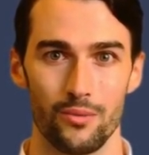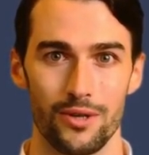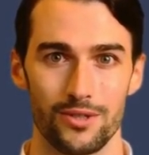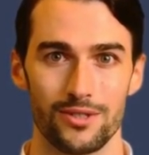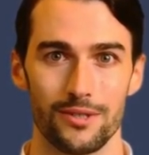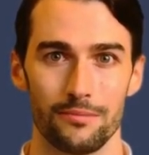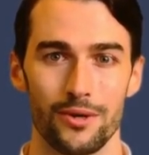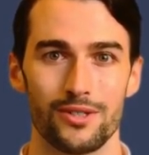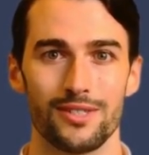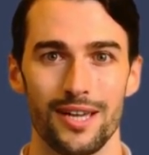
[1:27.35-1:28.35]
or used to
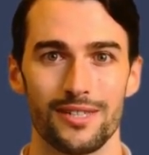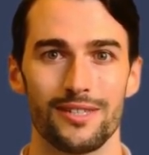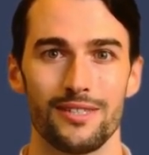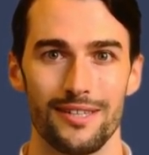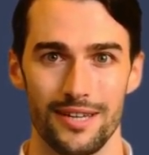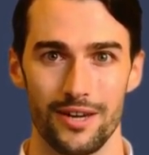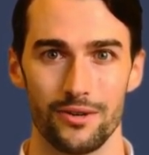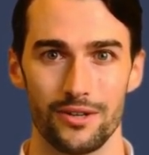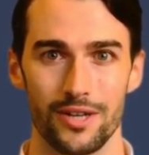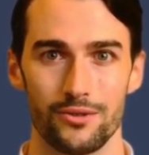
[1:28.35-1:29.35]
purchase assets in
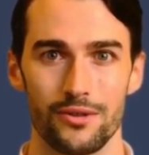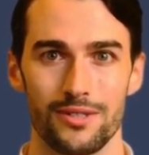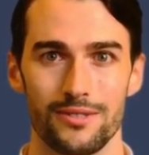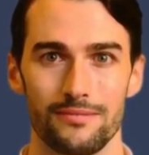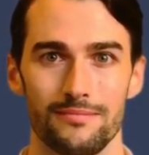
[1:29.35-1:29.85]
other countries.